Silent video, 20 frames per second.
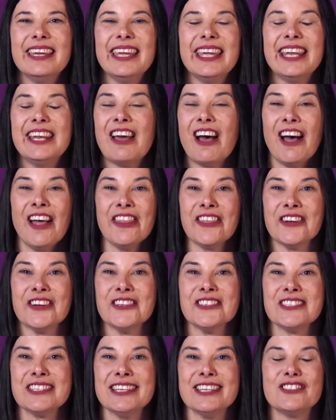And
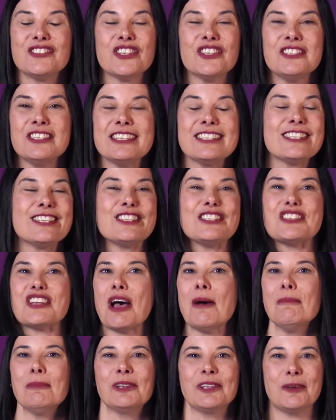others just
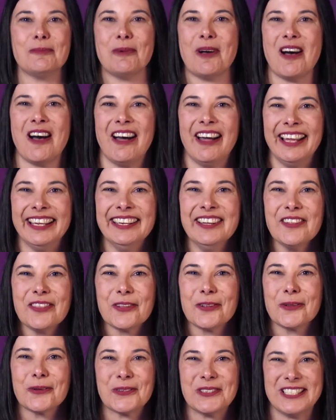stumble upon
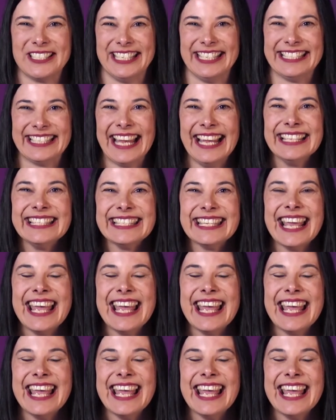the Lord Jesus,